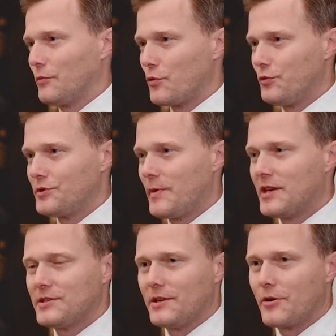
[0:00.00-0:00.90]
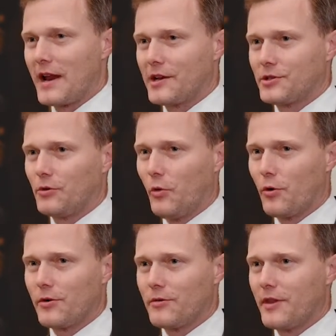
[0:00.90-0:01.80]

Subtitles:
rules-based international order